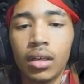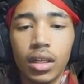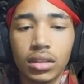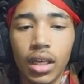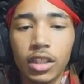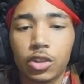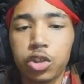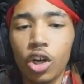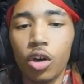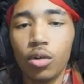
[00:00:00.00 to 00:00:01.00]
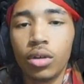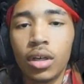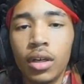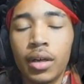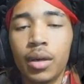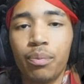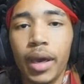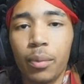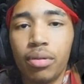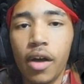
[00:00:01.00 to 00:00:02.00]
That's not true!
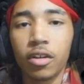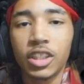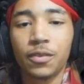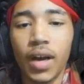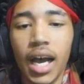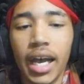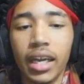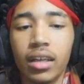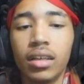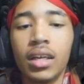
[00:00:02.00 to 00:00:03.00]
Big brother is fine.